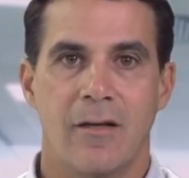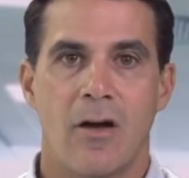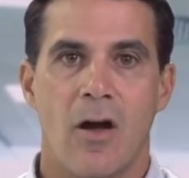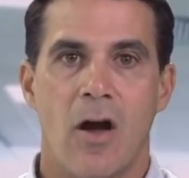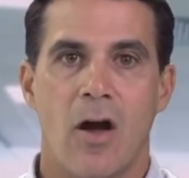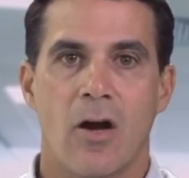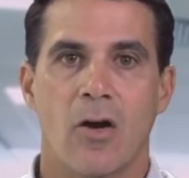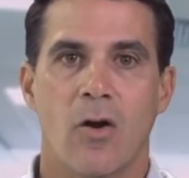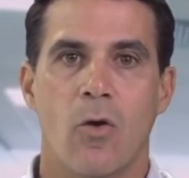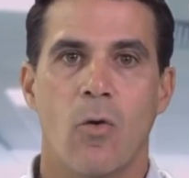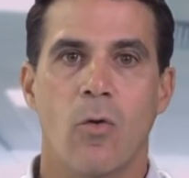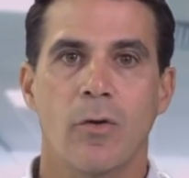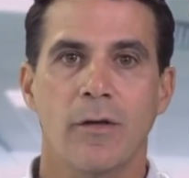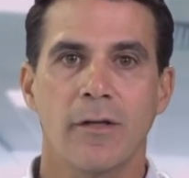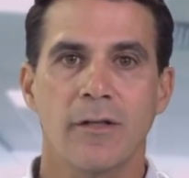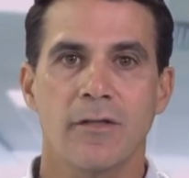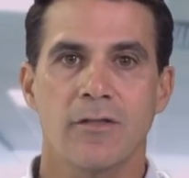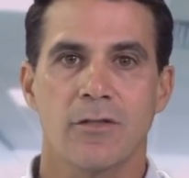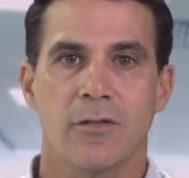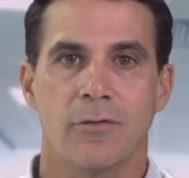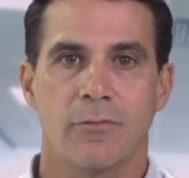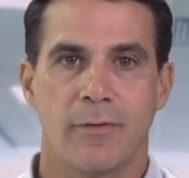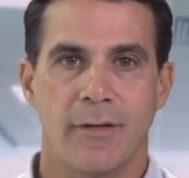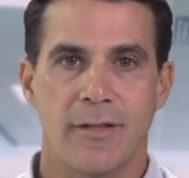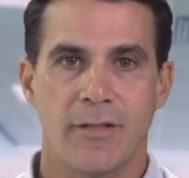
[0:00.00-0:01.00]
According
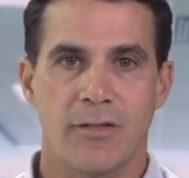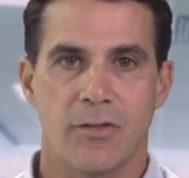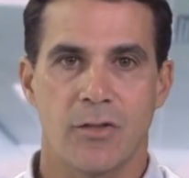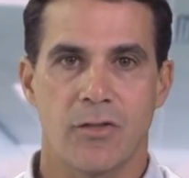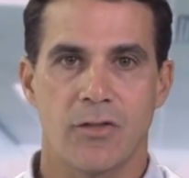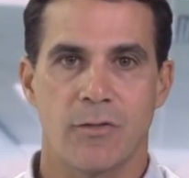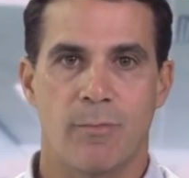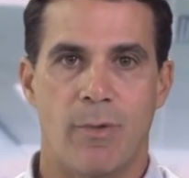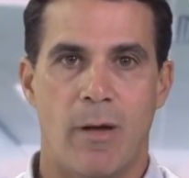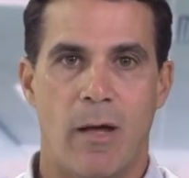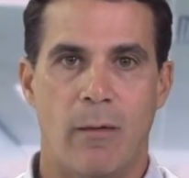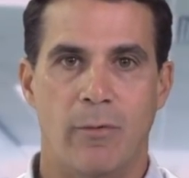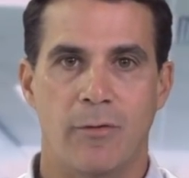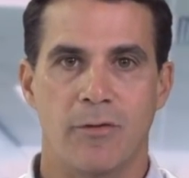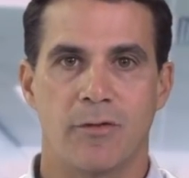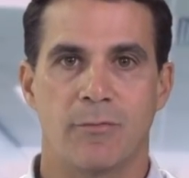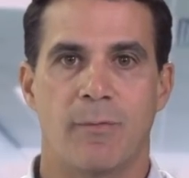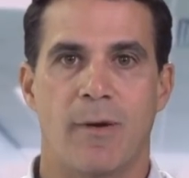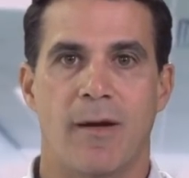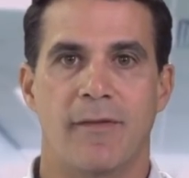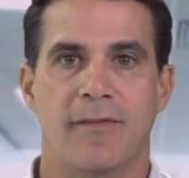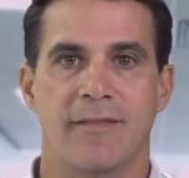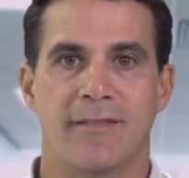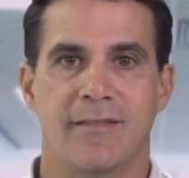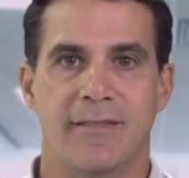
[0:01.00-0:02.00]
to research published
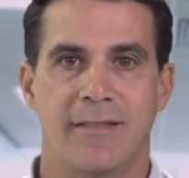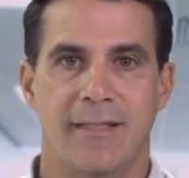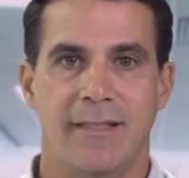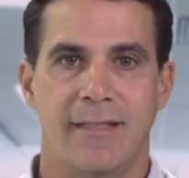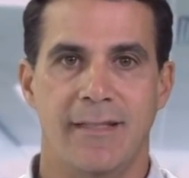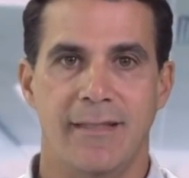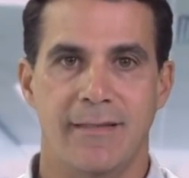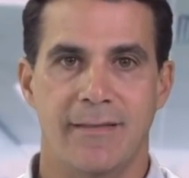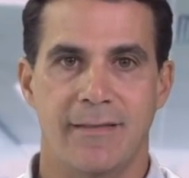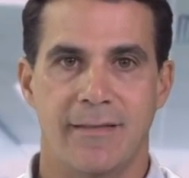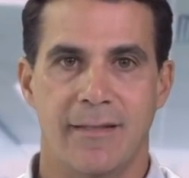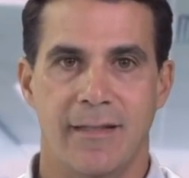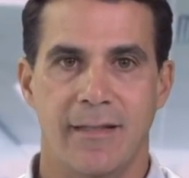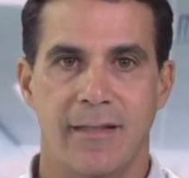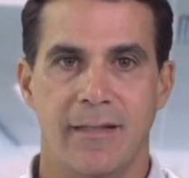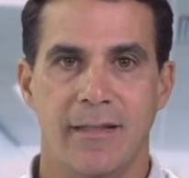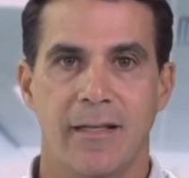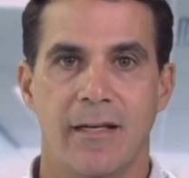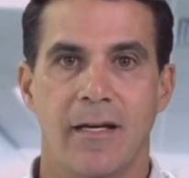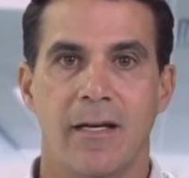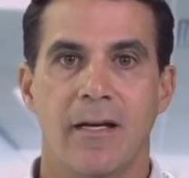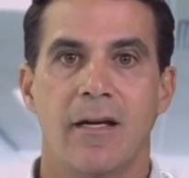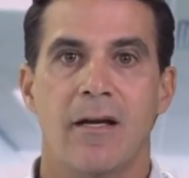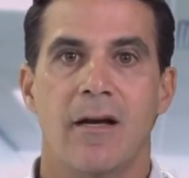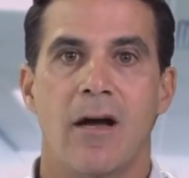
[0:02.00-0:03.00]
by the CDC,
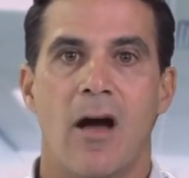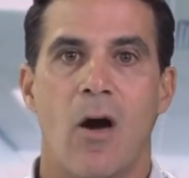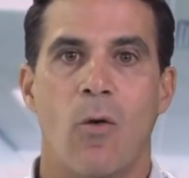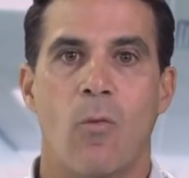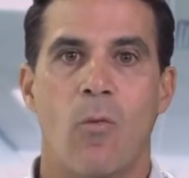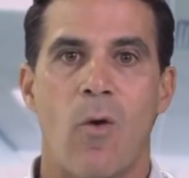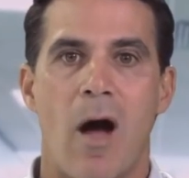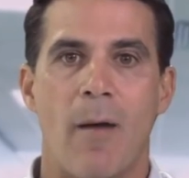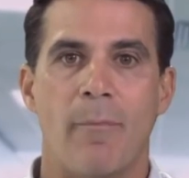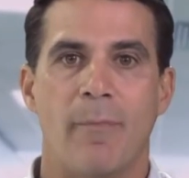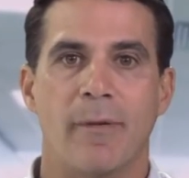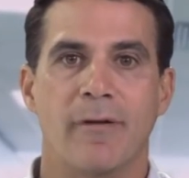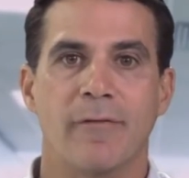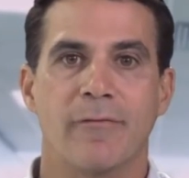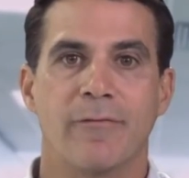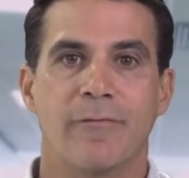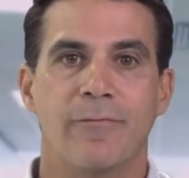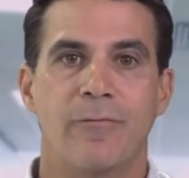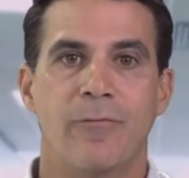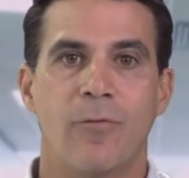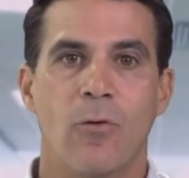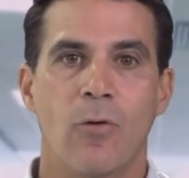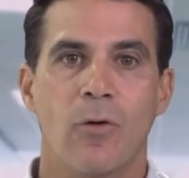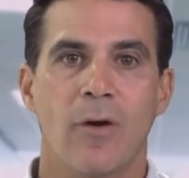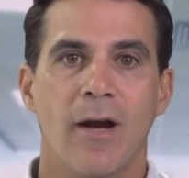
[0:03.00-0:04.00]
a whopping
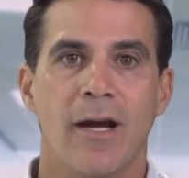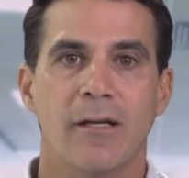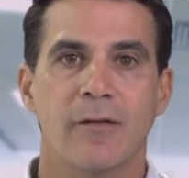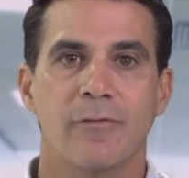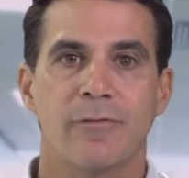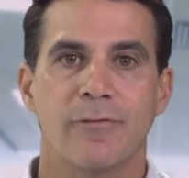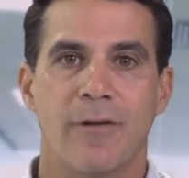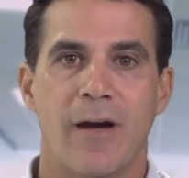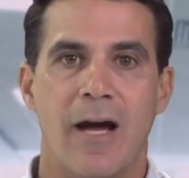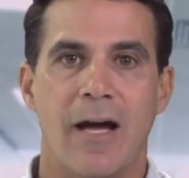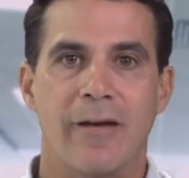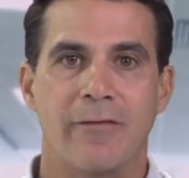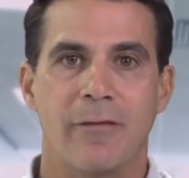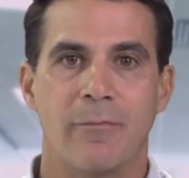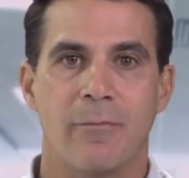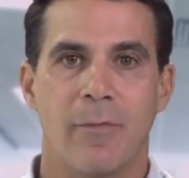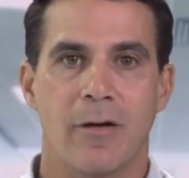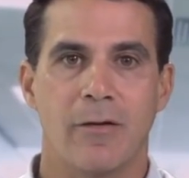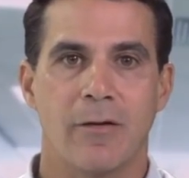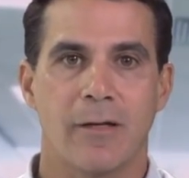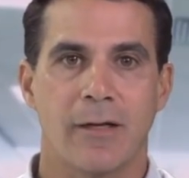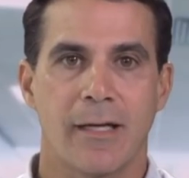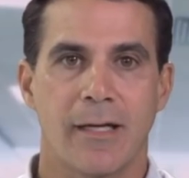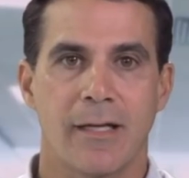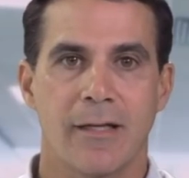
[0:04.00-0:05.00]
4 out of 5
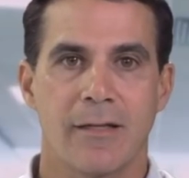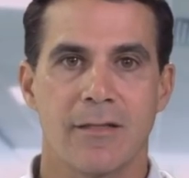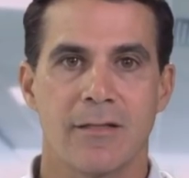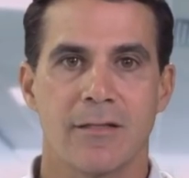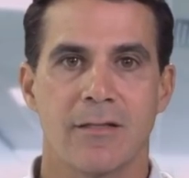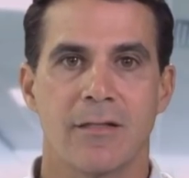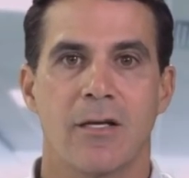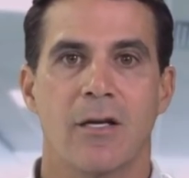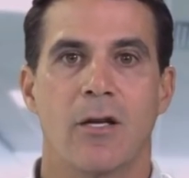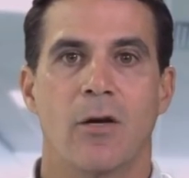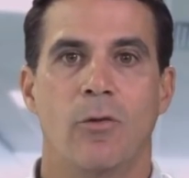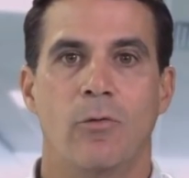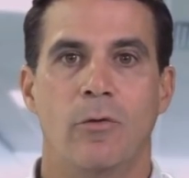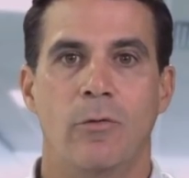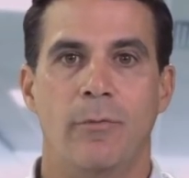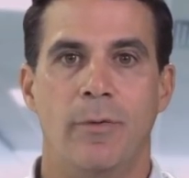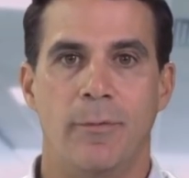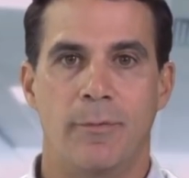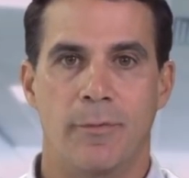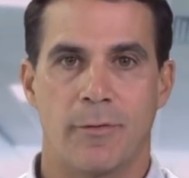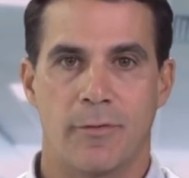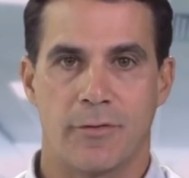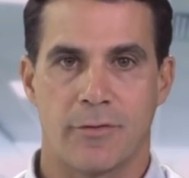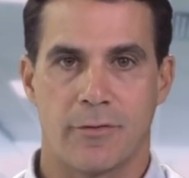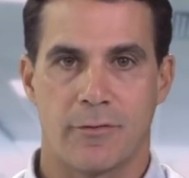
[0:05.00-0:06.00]
Americans will be
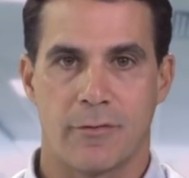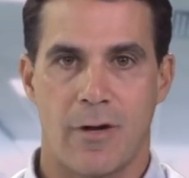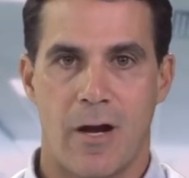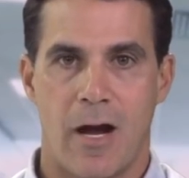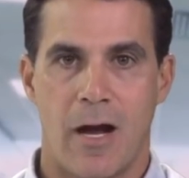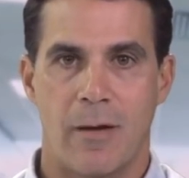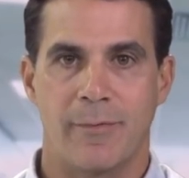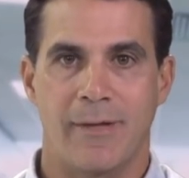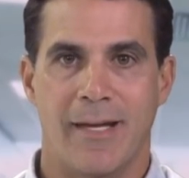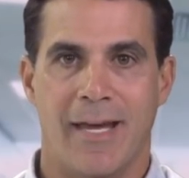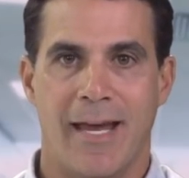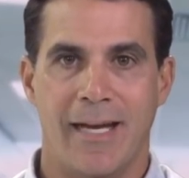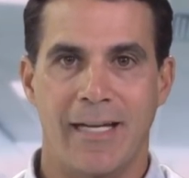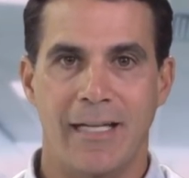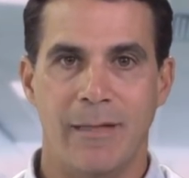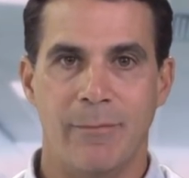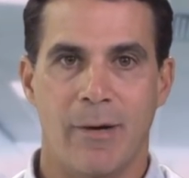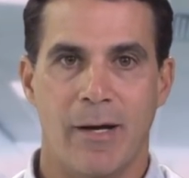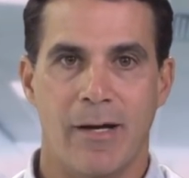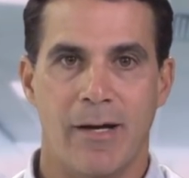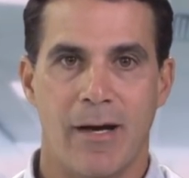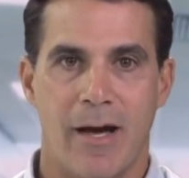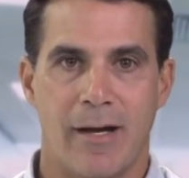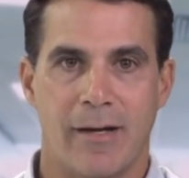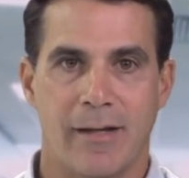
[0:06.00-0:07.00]
prescribed
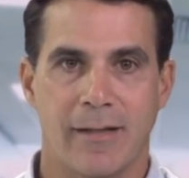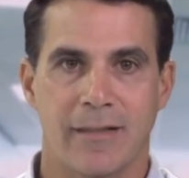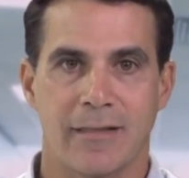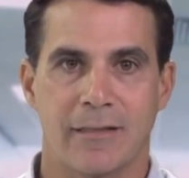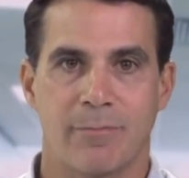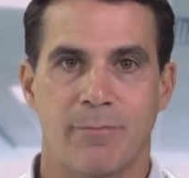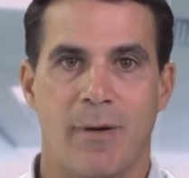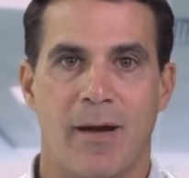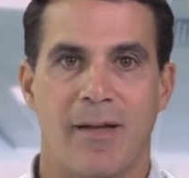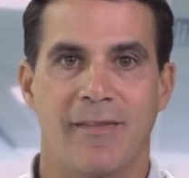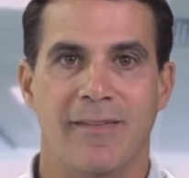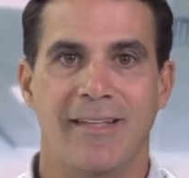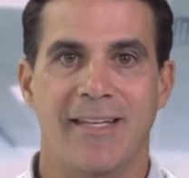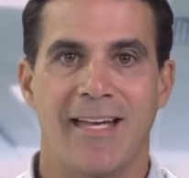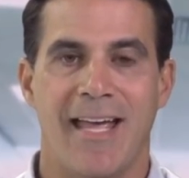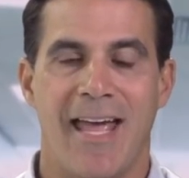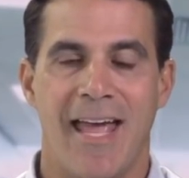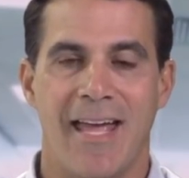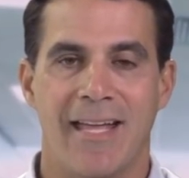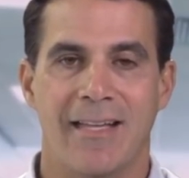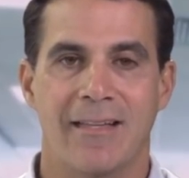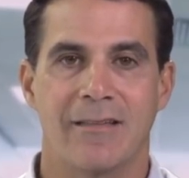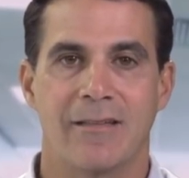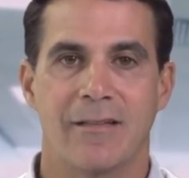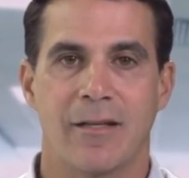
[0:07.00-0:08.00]
antibiotics by the
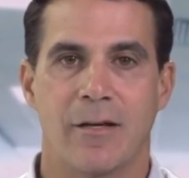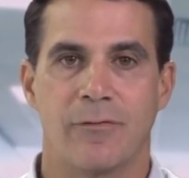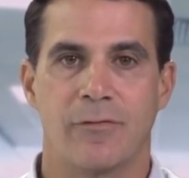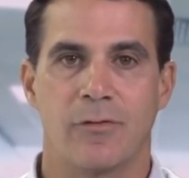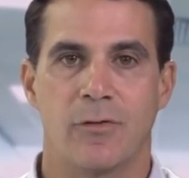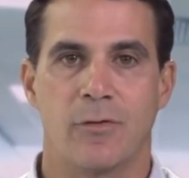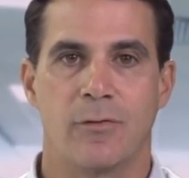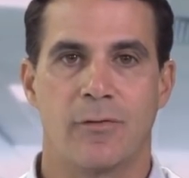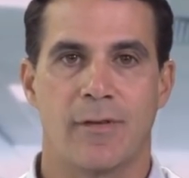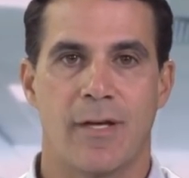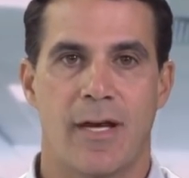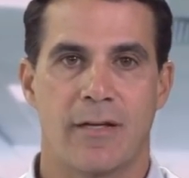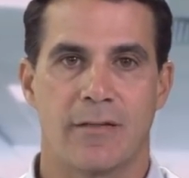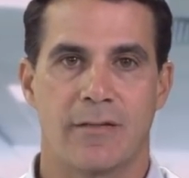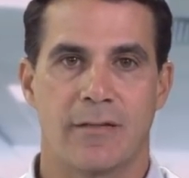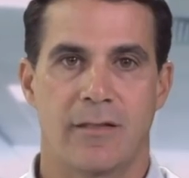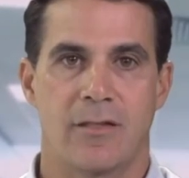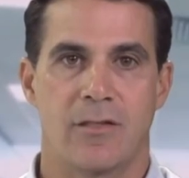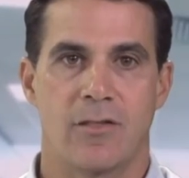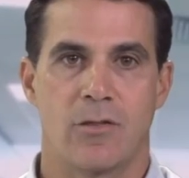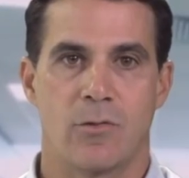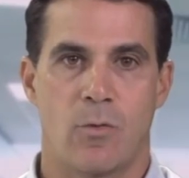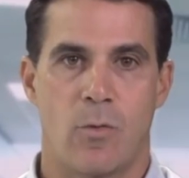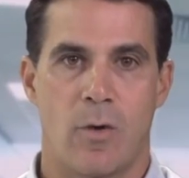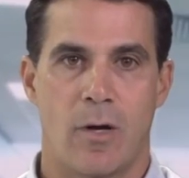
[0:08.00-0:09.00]
end of
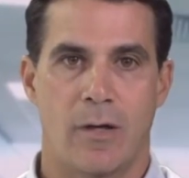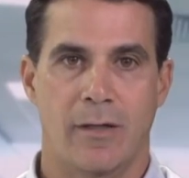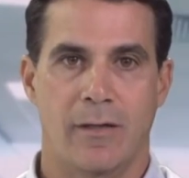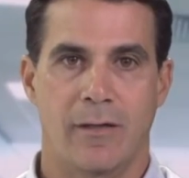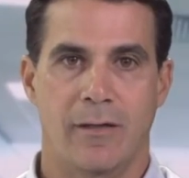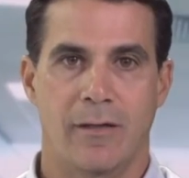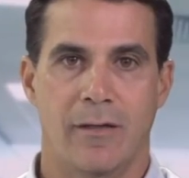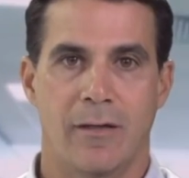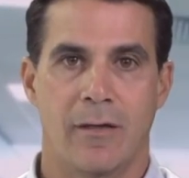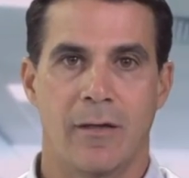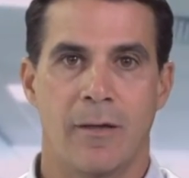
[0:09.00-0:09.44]
2020.